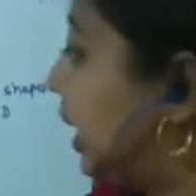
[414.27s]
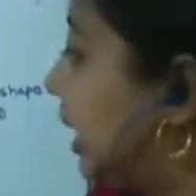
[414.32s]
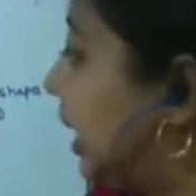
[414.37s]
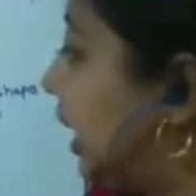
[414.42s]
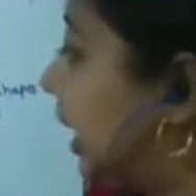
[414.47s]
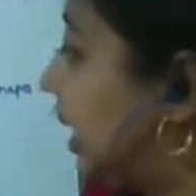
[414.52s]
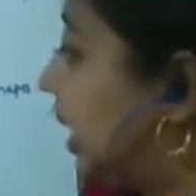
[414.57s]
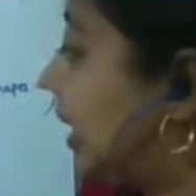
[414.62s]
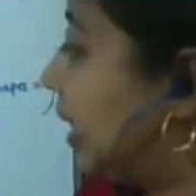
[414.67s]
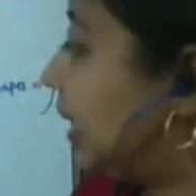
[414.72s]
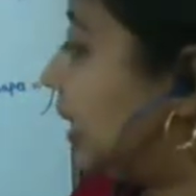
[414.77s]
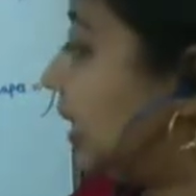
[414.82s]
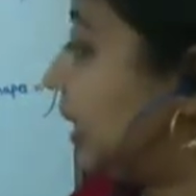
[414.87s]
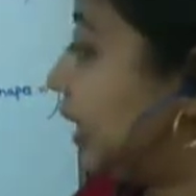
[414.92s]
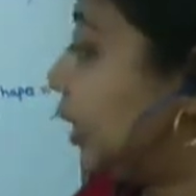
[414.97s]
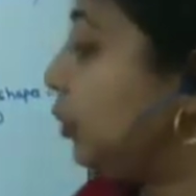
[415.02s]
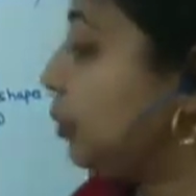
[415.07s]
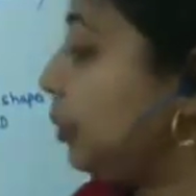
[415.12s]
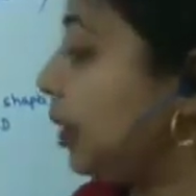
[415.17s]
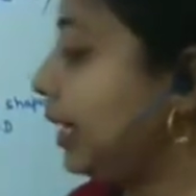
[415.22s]

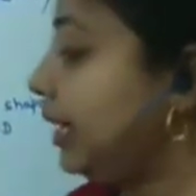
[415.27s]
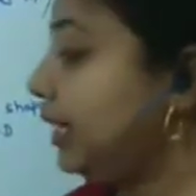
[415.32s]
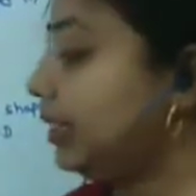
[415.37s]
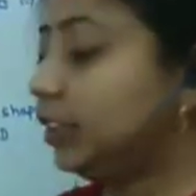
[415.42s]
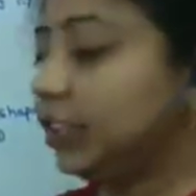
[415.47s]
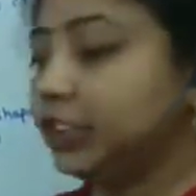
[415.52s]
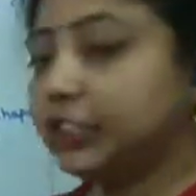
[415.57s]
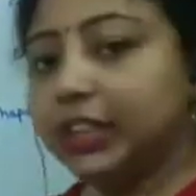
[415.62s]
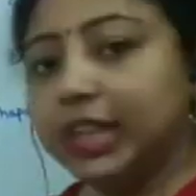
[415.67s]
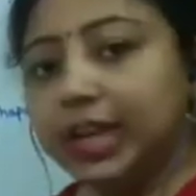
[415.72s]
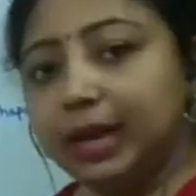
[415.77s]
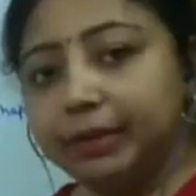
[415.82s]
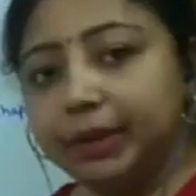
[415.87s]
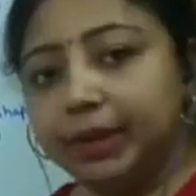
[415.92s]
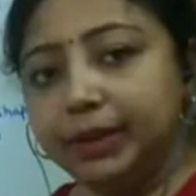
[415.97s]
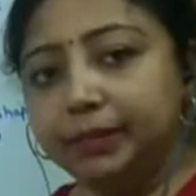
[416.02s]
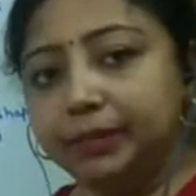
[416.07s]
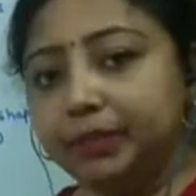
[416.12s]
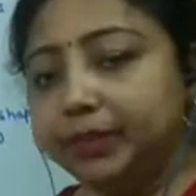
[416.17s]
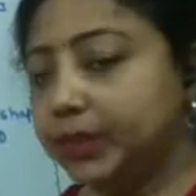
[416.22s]
Cuboid is also having
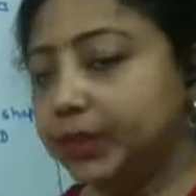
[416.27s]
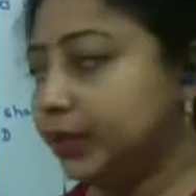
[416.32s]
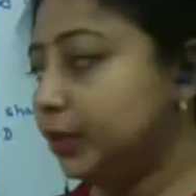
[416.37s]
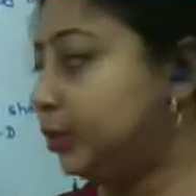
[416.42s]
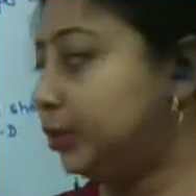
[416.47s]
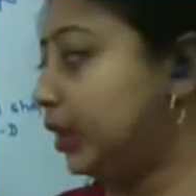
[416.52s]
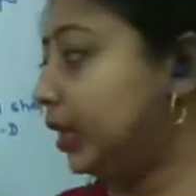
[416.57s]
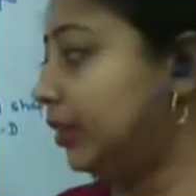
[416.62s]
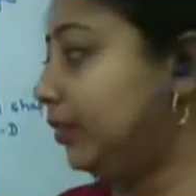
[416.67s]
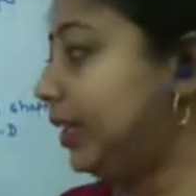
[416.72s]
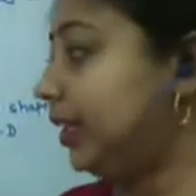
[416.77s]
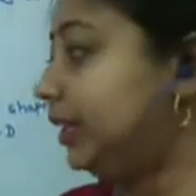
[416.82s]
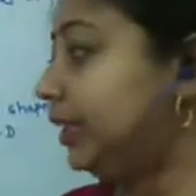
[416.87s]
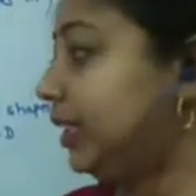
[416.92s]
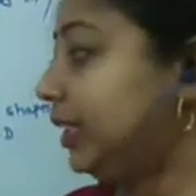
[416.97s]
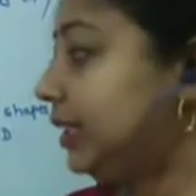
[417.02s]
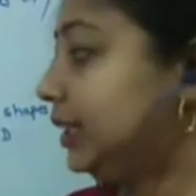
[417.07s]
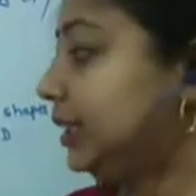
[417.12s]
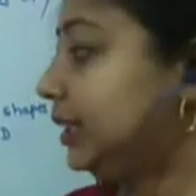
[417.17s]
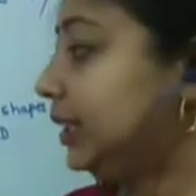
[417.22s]
12 edges,
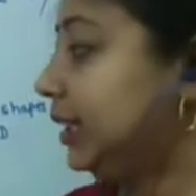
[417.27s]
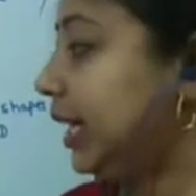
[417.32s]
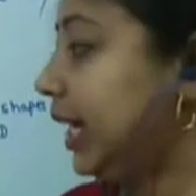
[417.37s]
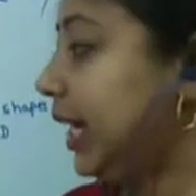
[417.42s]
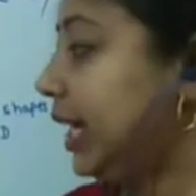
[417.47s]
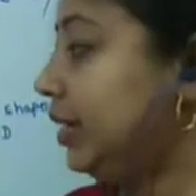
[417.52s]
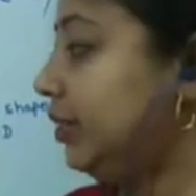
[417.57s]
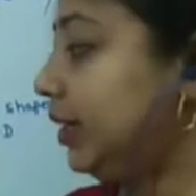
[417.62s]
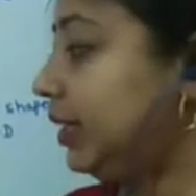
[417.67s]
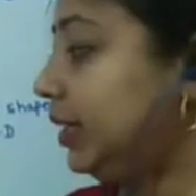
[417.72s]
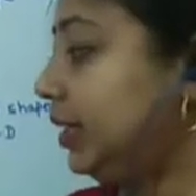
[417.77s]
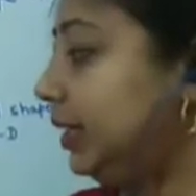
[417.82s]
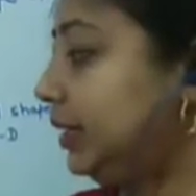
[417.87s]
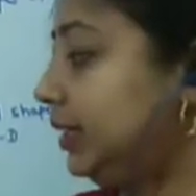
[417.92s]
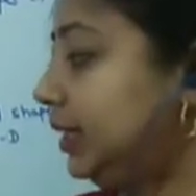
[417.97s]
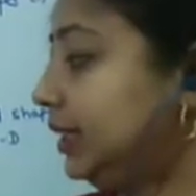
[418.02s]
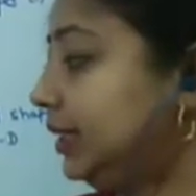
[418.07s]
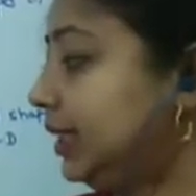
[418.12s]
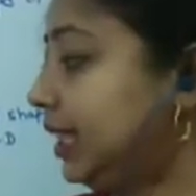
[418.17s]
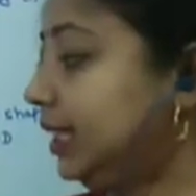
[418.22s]
8
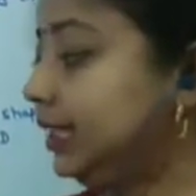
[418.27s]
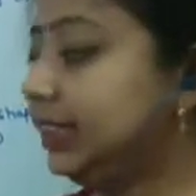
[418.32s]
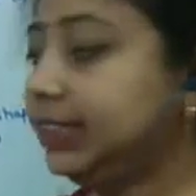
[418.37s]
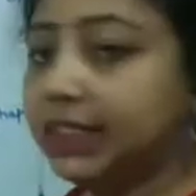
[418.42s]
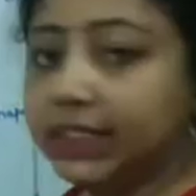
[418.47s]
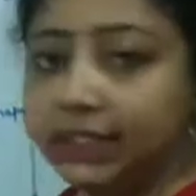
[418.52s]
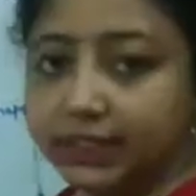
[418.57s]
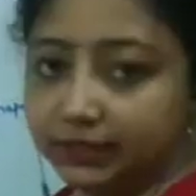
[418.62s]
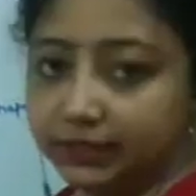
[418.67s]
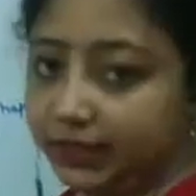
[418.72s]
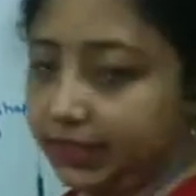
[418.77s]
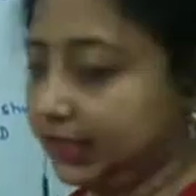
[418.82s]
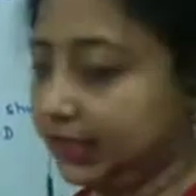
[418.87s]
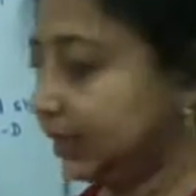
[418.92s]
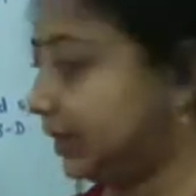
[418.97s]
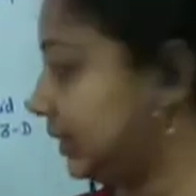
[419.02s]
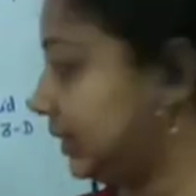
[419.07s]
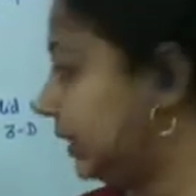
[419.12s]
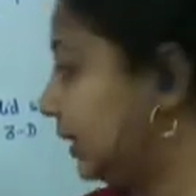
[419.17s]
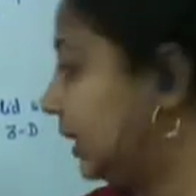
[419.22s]
vertices and 6
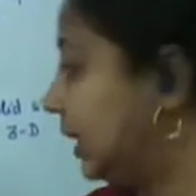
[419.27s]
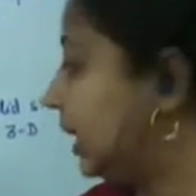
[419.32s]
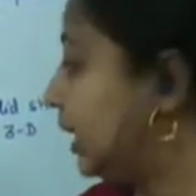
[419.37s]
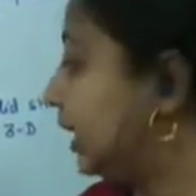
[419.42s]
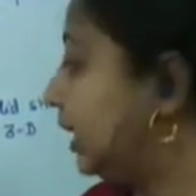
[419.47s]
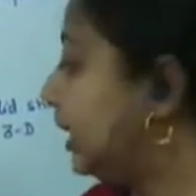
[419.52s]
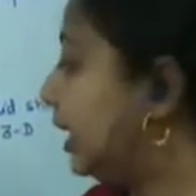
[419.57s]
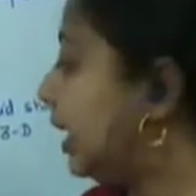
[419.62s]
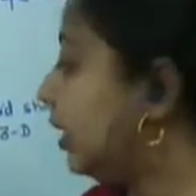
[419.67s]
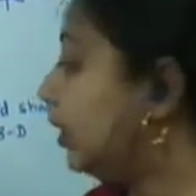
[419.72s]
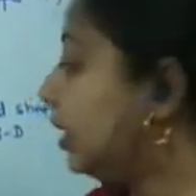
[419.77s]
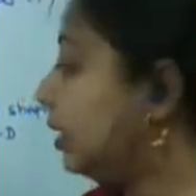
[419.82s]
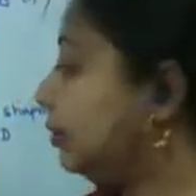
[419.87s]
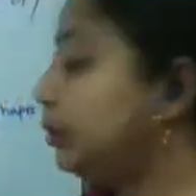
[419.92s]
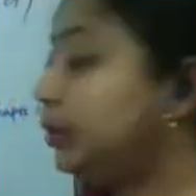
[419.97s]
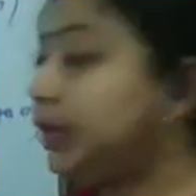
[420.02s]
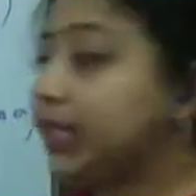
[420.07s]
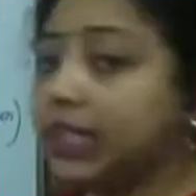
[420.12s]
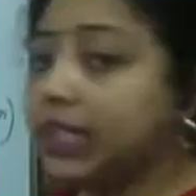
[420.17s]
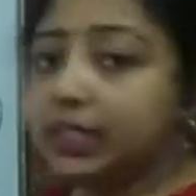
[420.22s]
faces. Now, come to
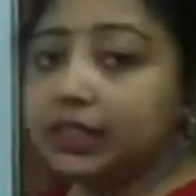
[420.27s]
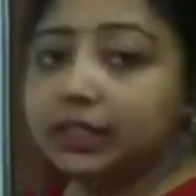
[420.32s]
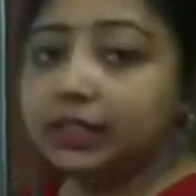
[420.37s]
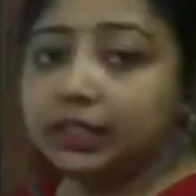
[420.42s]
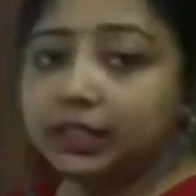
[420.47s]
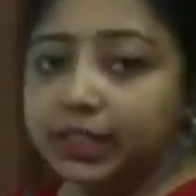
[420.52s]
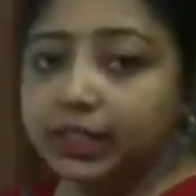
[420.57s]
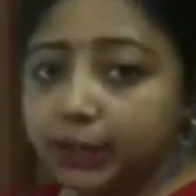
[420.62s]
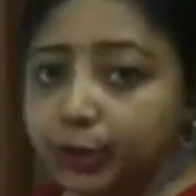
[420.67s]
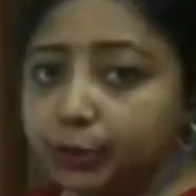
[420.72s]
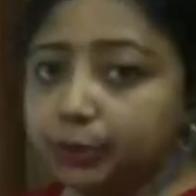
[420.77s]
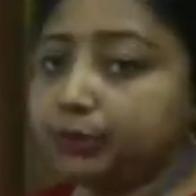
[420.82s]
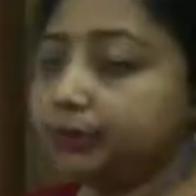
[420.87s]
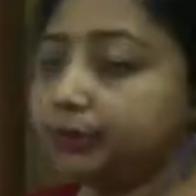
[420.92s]
a cube.